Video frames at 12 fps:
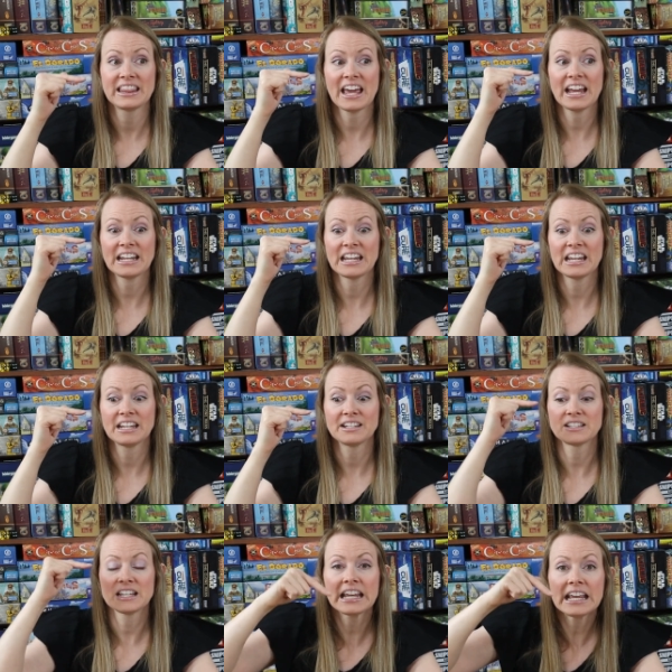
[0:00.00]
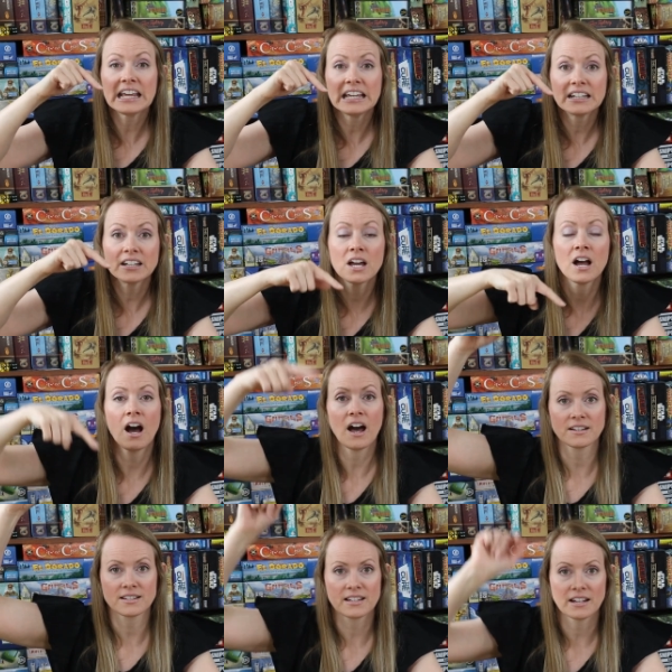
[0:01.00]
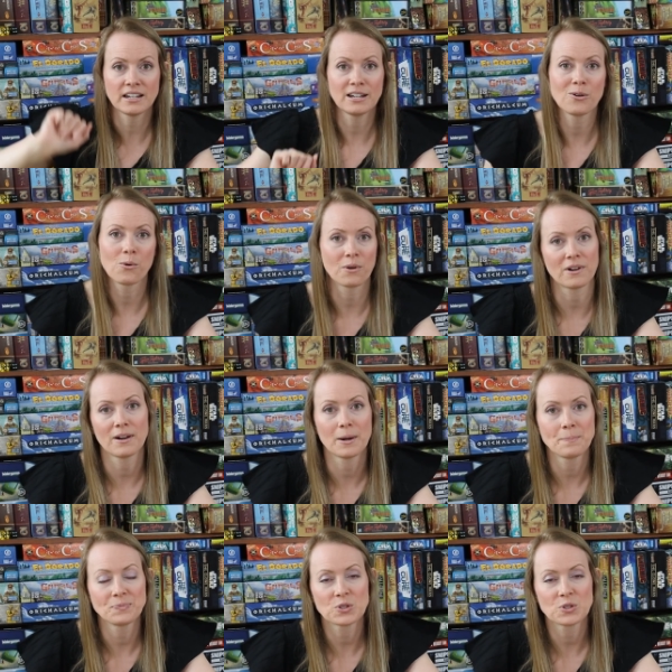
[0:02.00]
that is in ascending order.